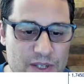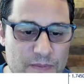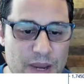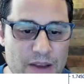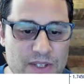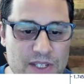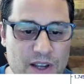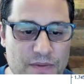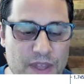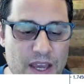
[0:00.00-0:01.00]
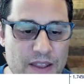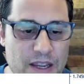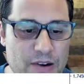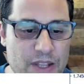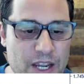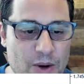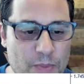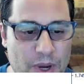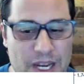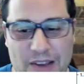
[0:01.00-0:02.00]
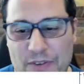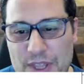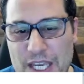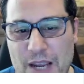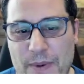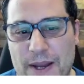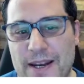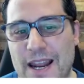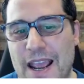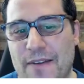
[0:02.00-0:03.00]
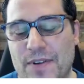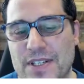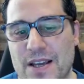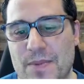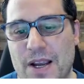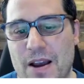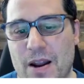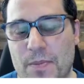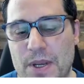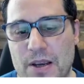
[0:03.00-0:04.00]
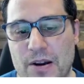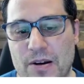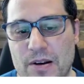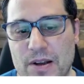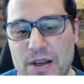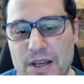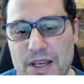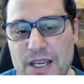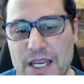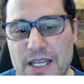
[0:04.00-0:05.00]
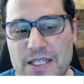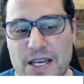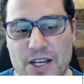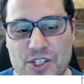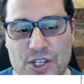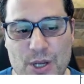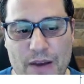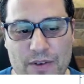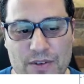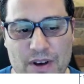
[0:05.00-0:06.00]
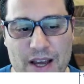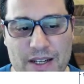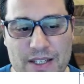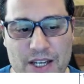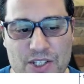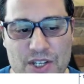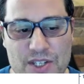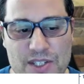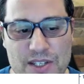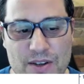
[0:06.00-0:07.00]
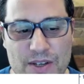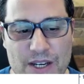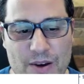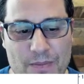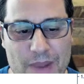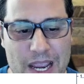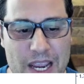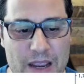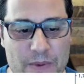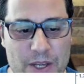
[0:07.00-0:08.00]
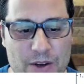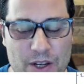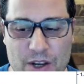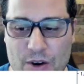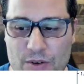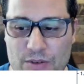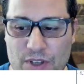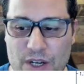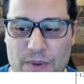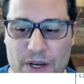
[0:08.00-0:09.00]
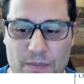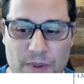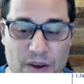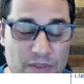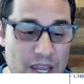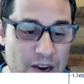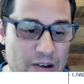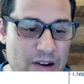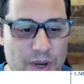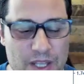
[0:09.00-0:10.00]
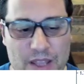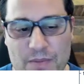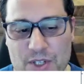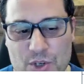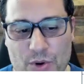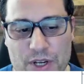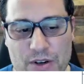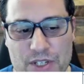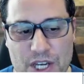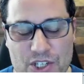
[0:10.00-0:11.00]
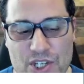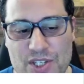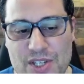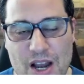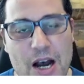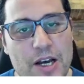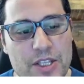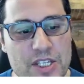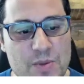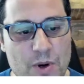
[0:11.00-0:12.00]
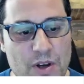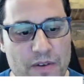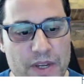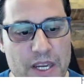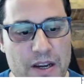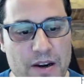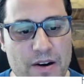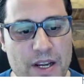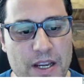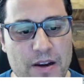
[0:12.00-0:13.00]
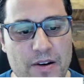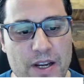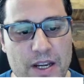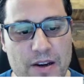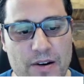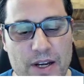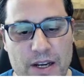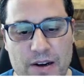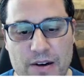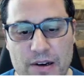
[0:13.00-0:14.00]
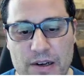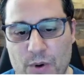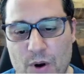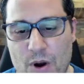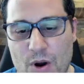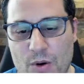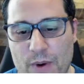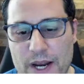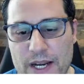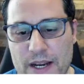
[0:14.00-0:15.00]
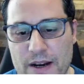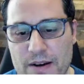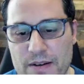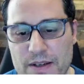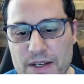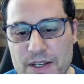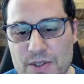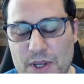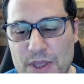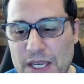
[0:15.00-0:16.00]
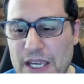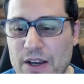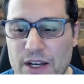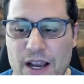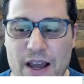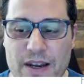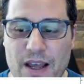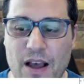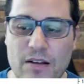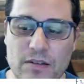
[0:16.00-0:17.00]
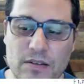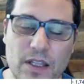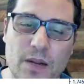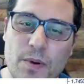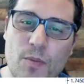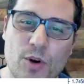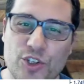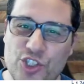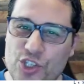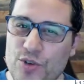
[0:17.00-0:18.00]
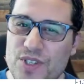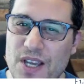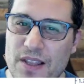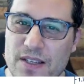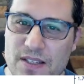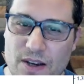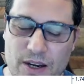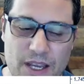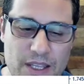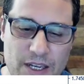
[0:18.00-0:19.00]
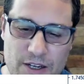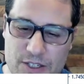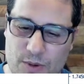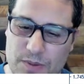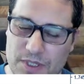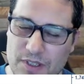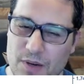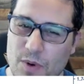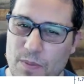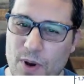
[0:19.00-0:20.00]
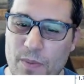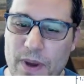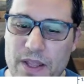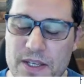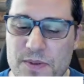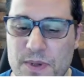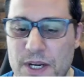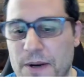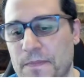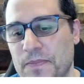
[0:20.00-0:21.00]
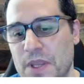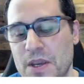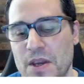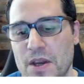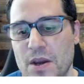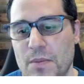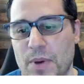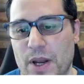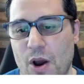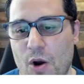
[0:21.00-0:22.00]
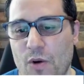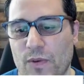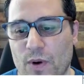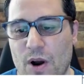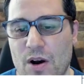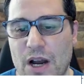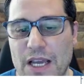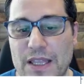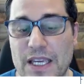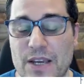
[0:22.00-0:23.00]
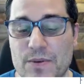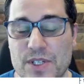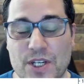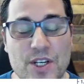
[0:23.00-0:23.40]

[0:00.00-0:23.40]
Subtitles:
some bounces off that there and there. But if you think about it, every time it got up here, it touched. And you have a lot of touches, maybe you could go a little bit above there. But the majority of your touches on the support level here, here, here, here, they're all right here. So I think he could have gotten a little bit more juice out of this target. I think he could have squeezed a little more pulp out of this one here. But overall, I think it was a